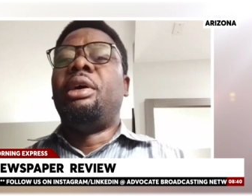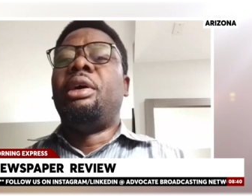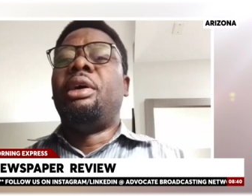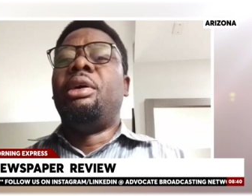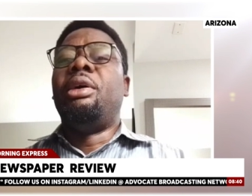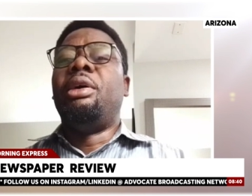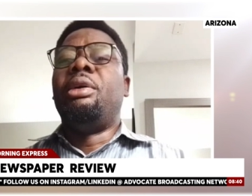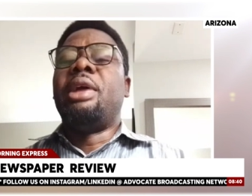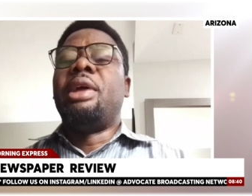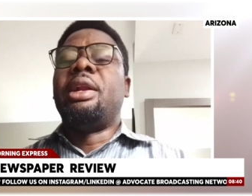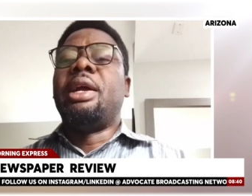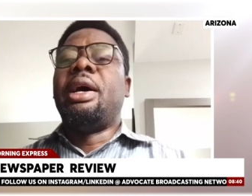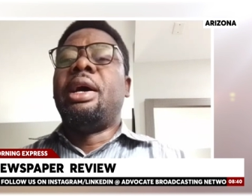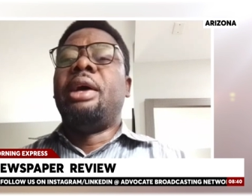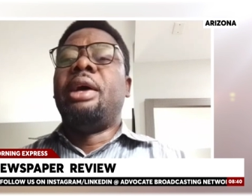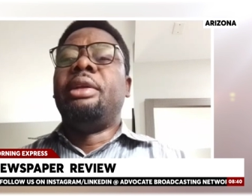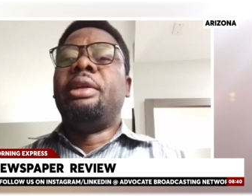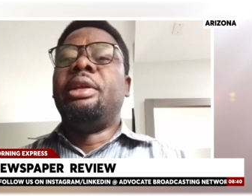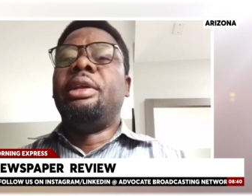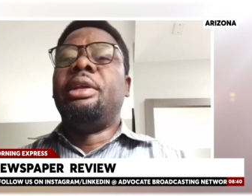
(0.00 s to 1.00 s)
or
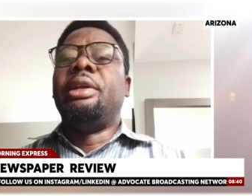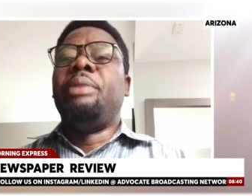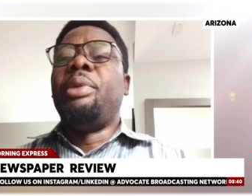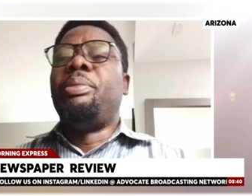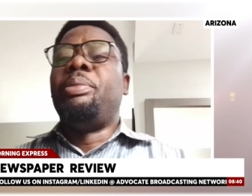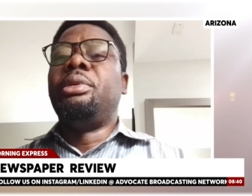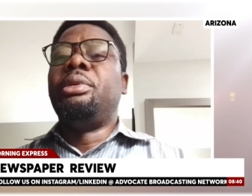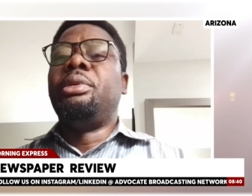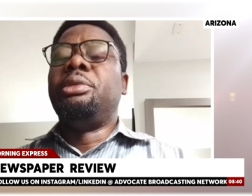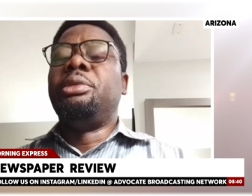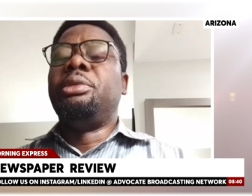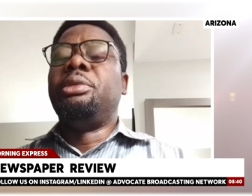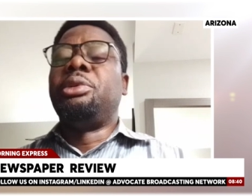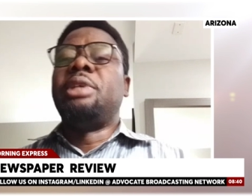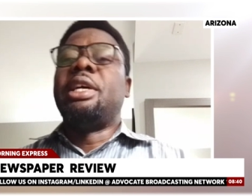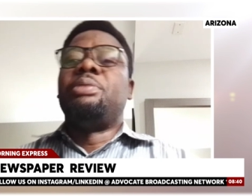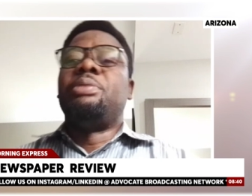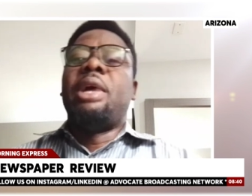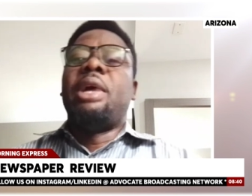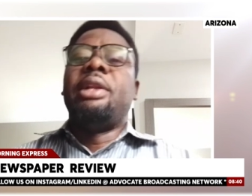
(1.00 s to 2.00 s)
rather the people who
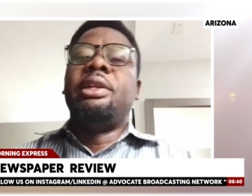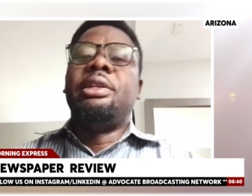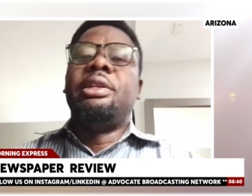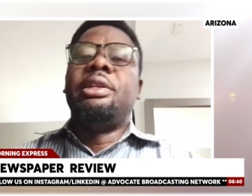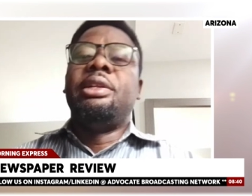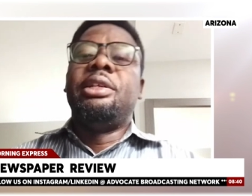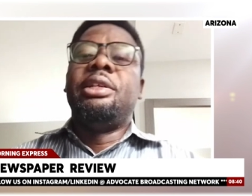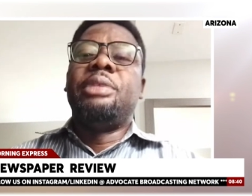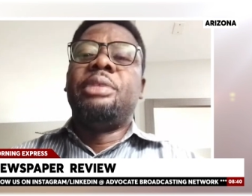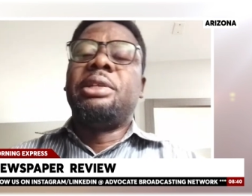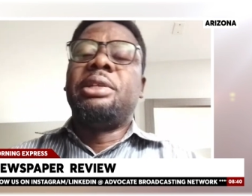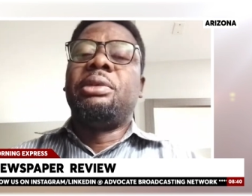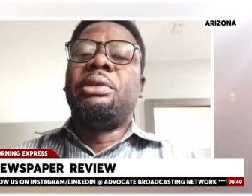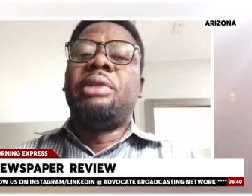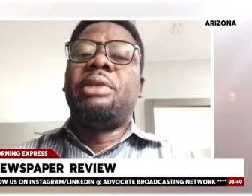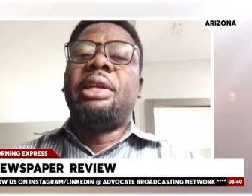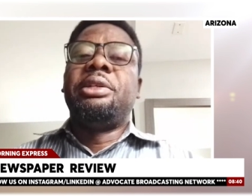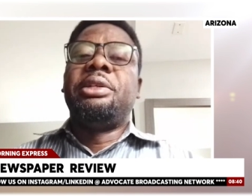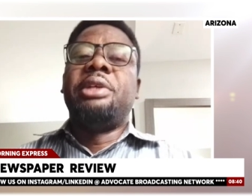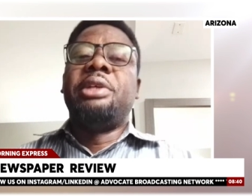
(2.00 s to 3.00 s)
just manning these
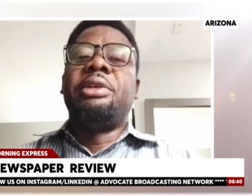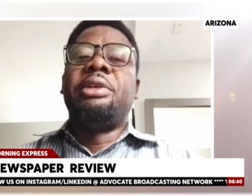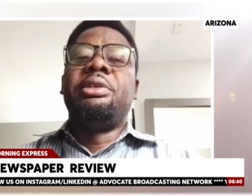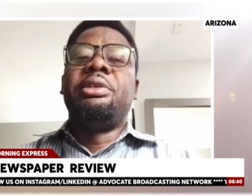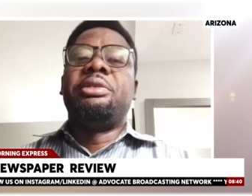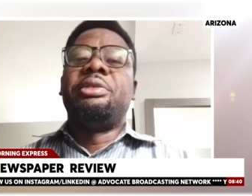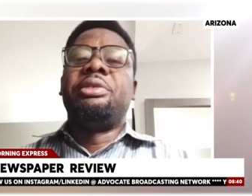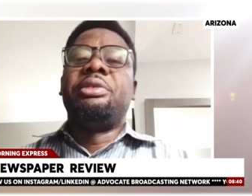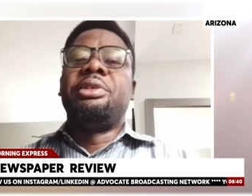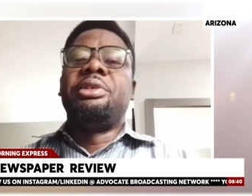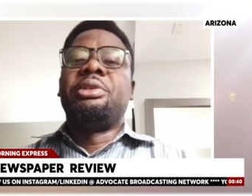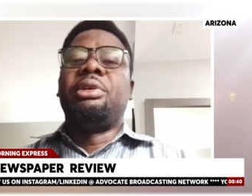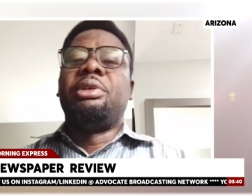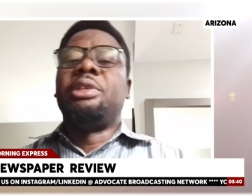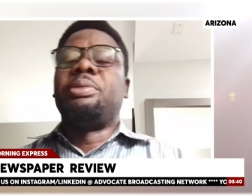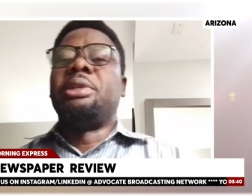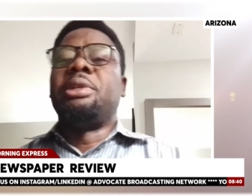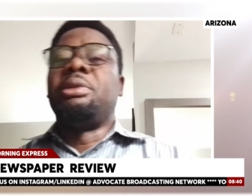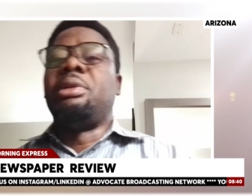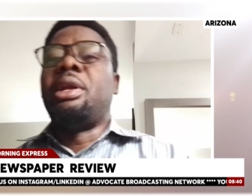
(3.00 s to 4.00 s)
particular territories or this
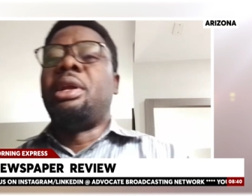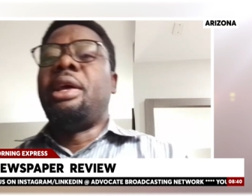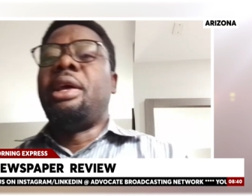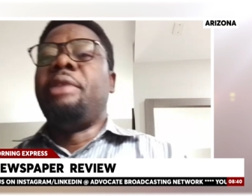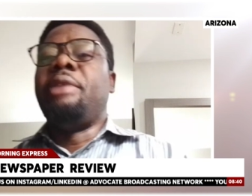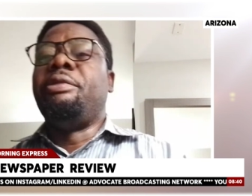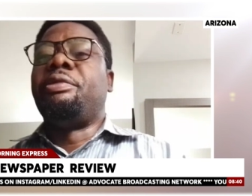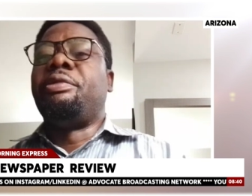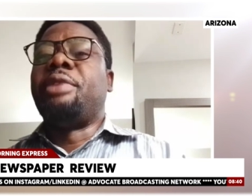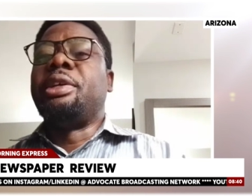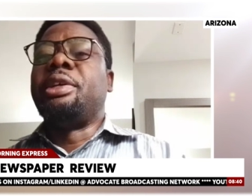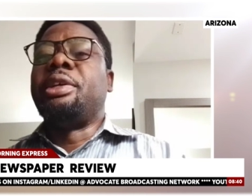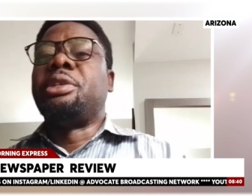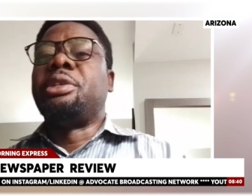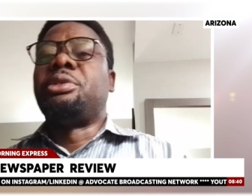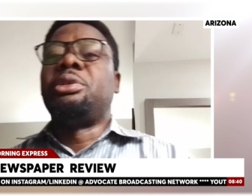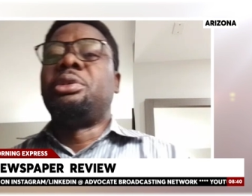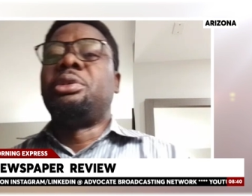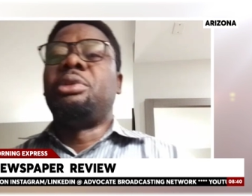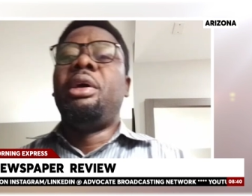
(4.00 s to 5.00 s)
particular
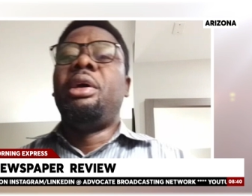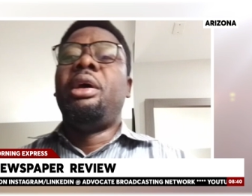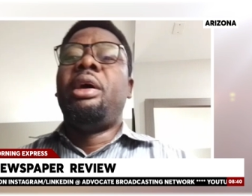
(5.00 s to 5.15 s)
infrastructure,